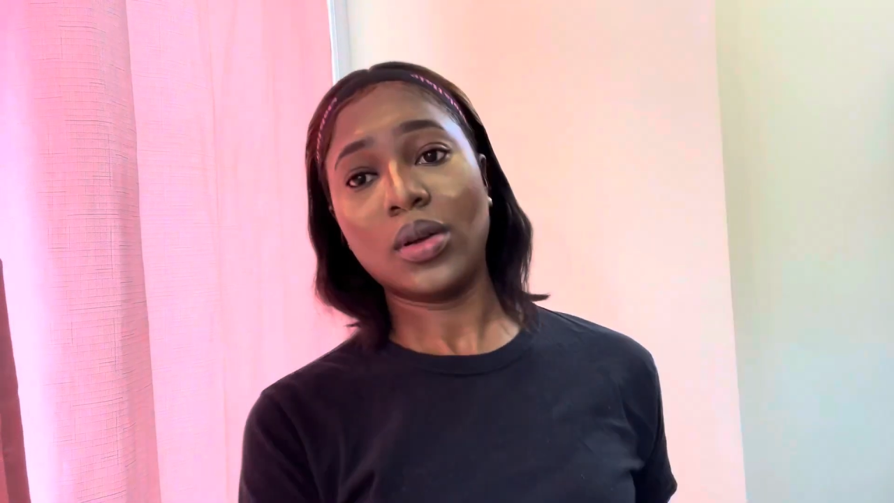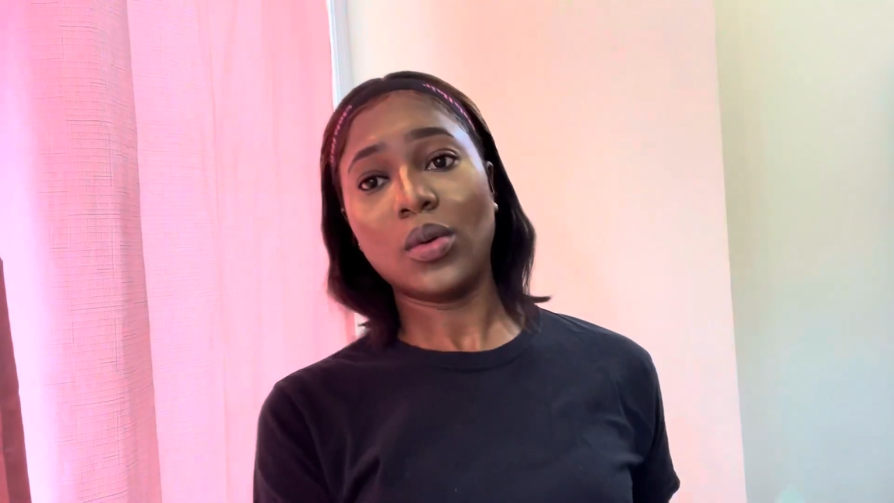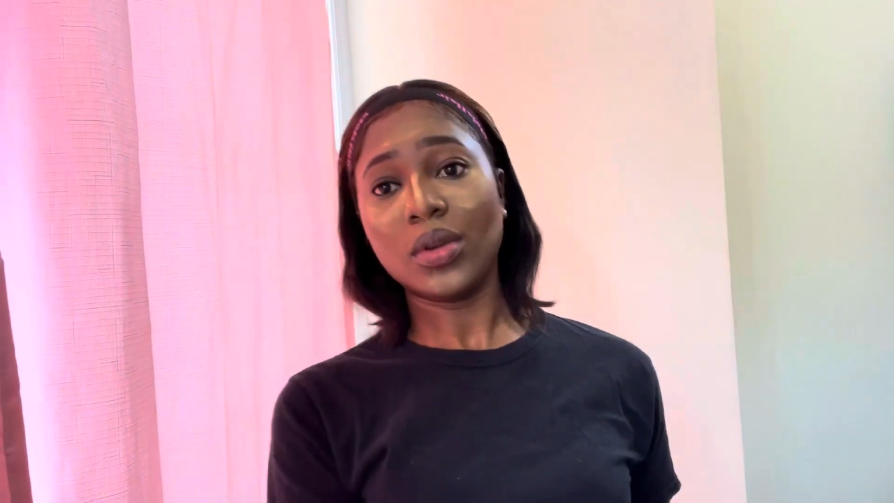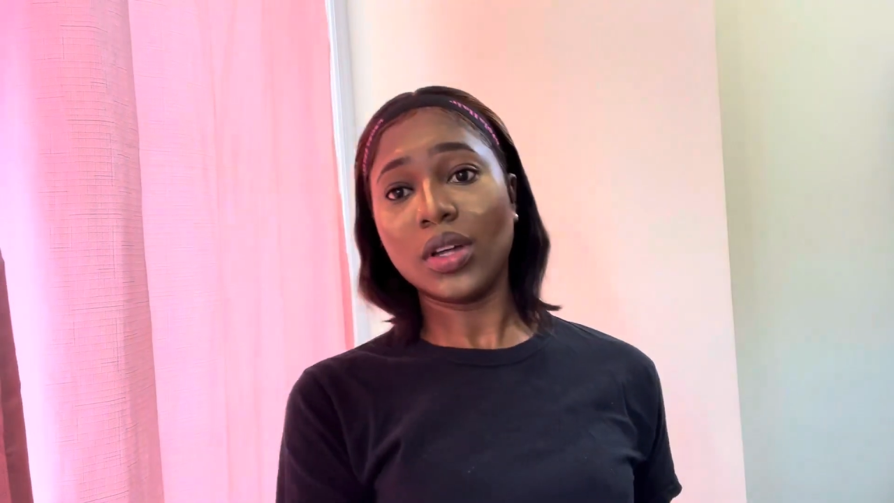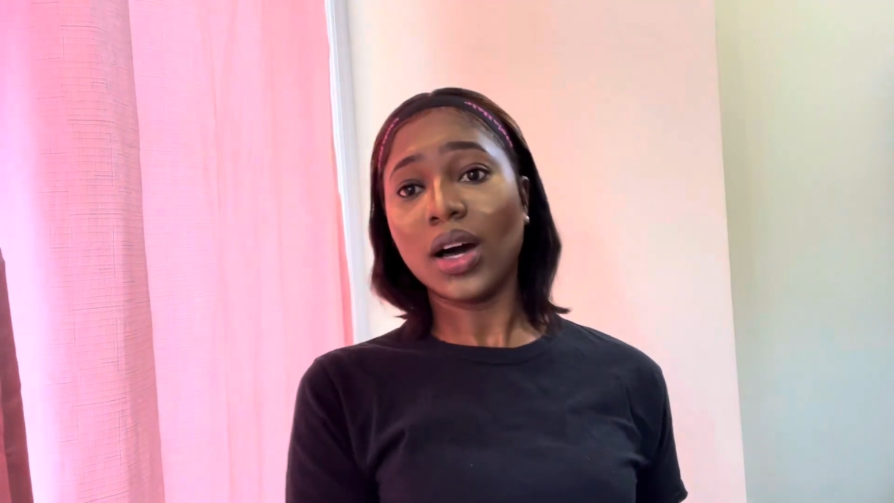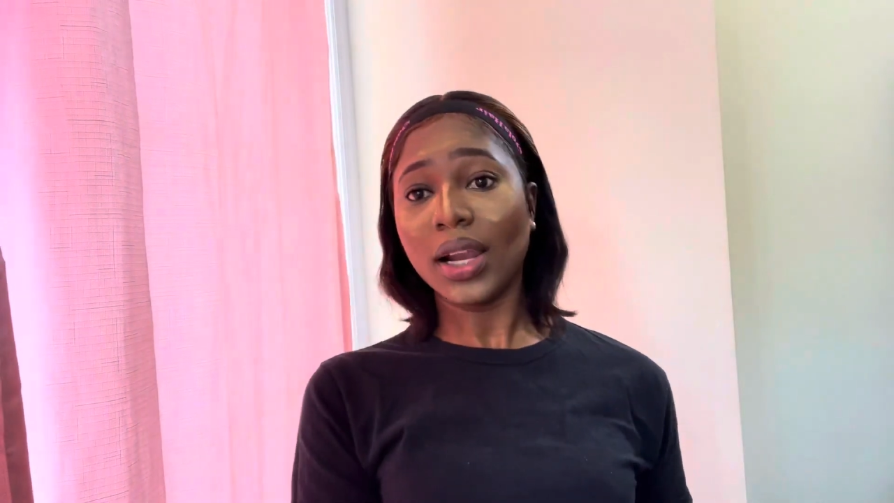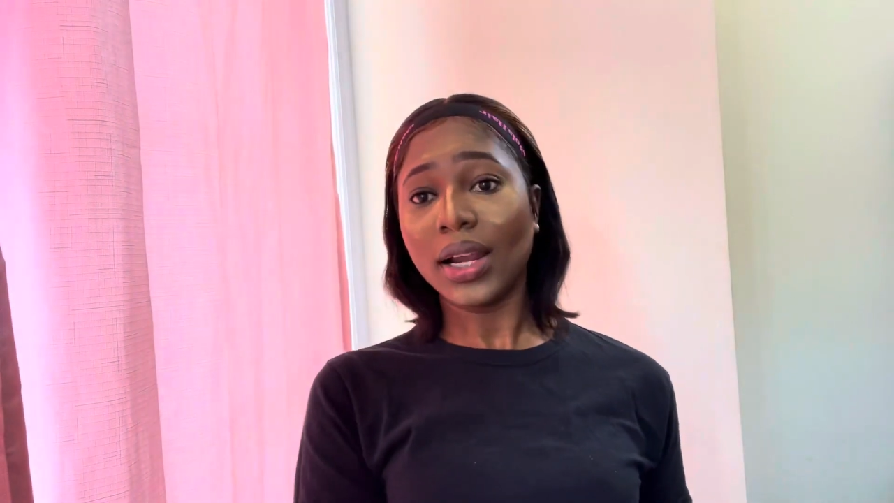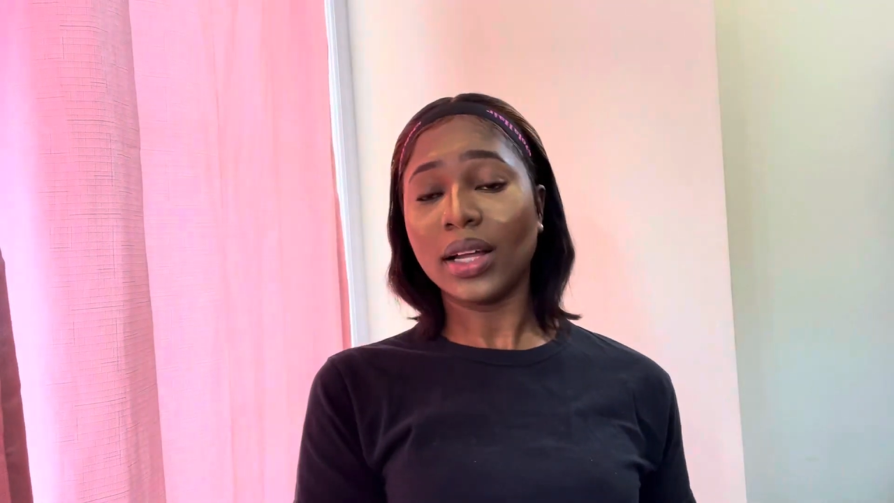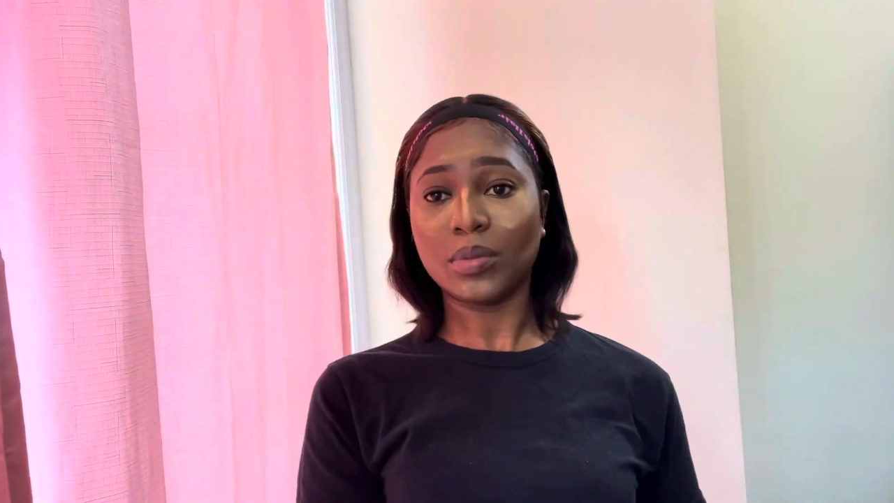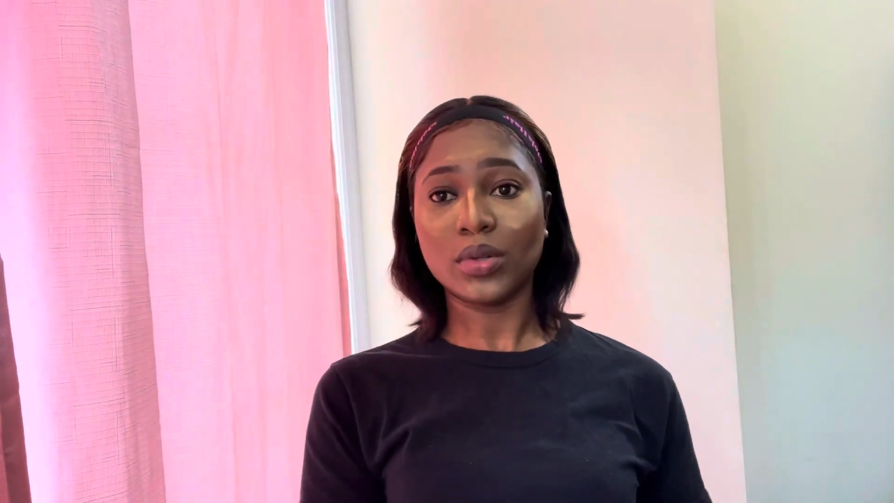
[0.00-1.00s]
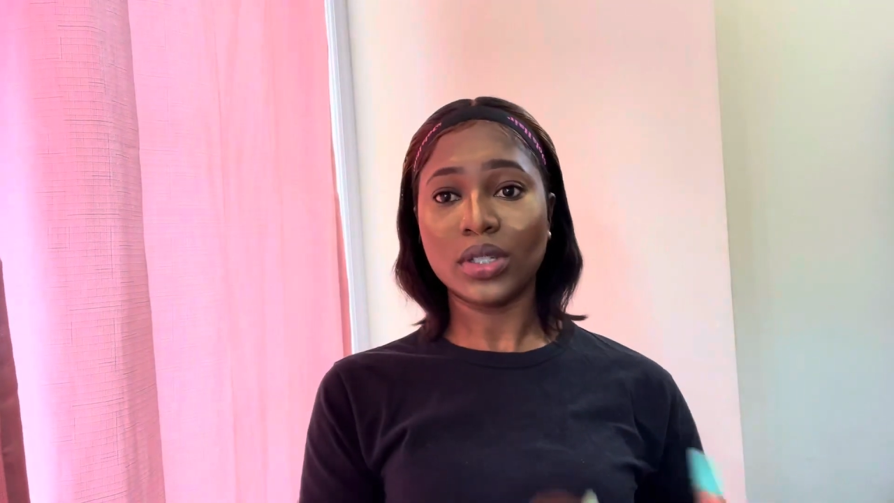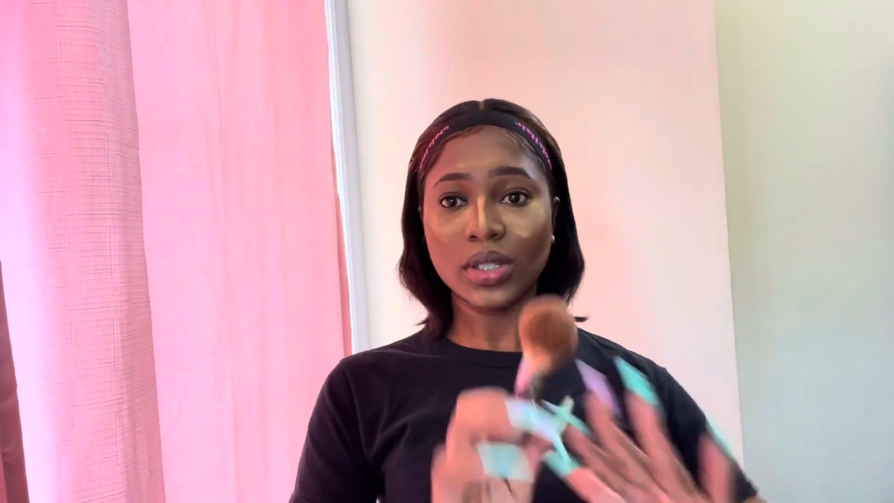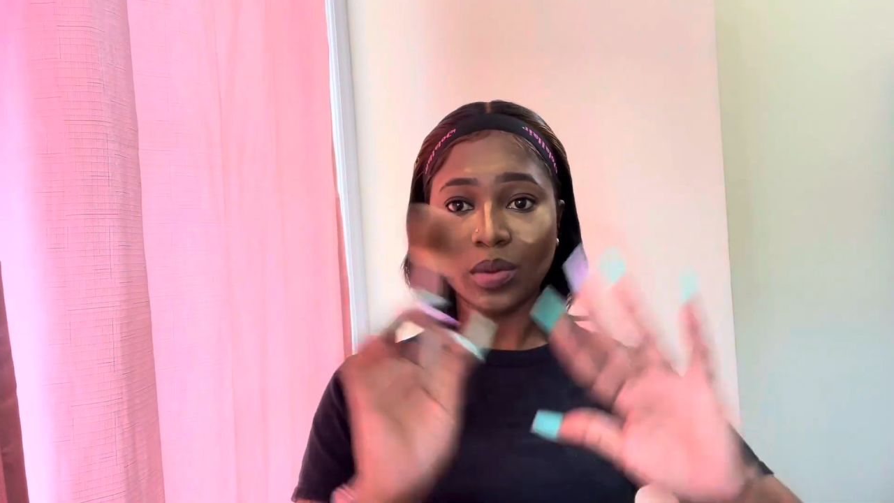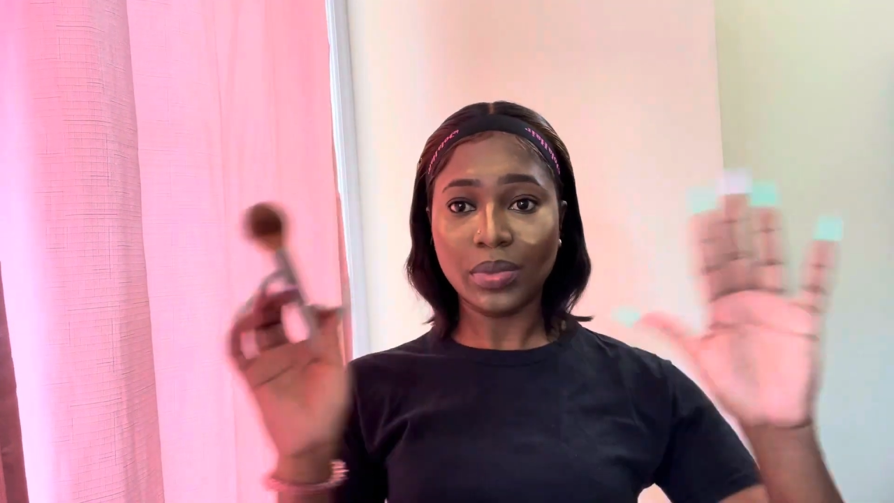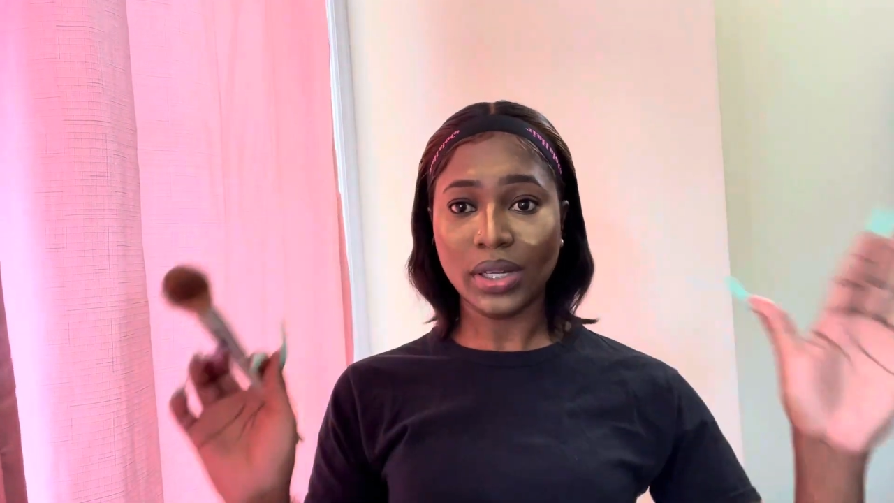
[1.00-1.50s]
with all of that put
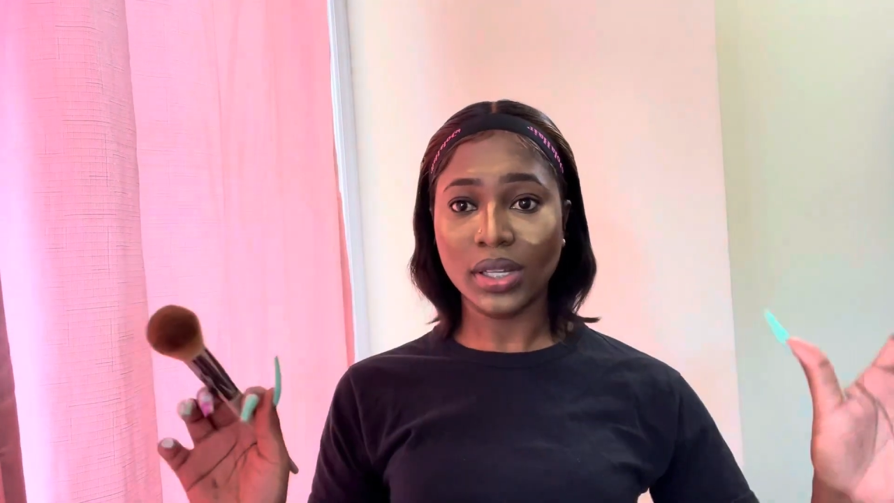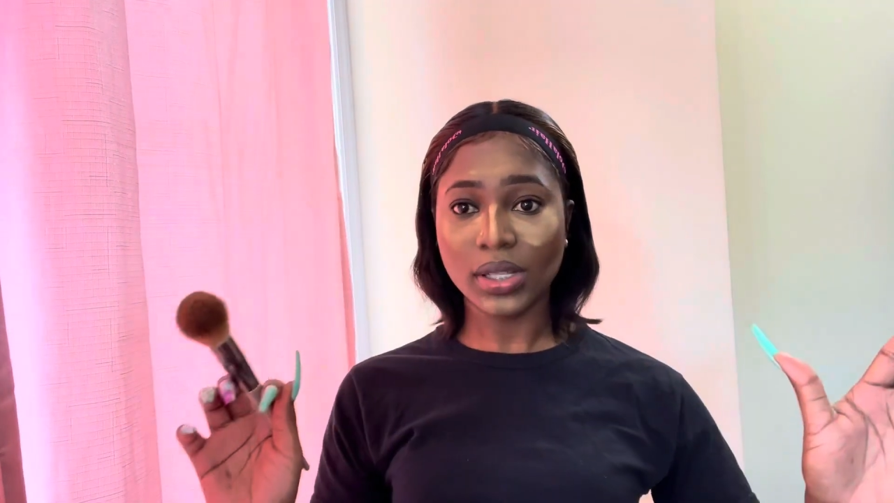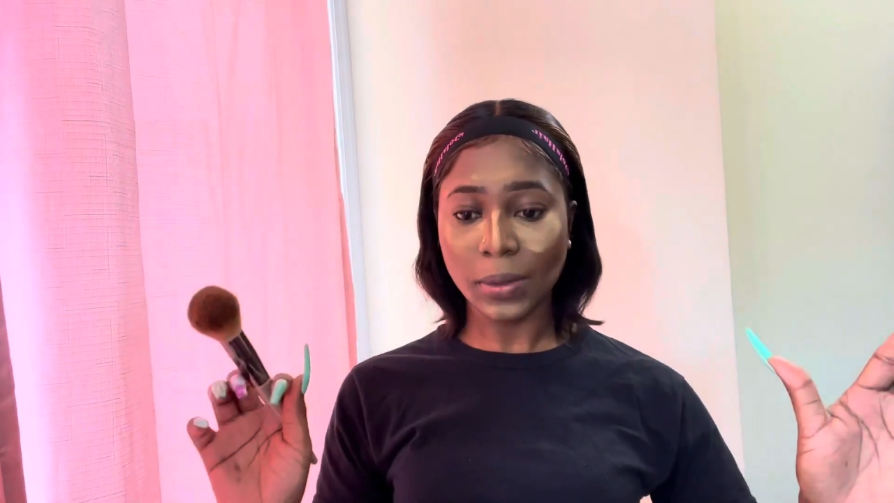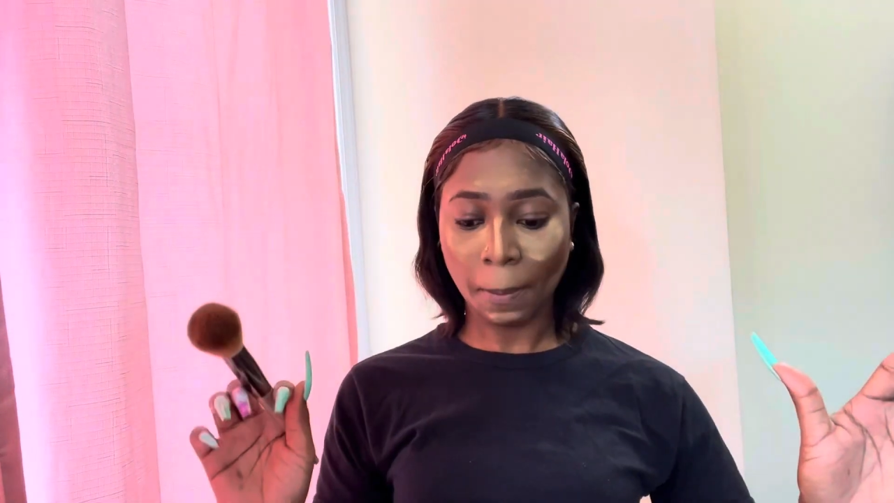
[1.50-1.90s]
into place,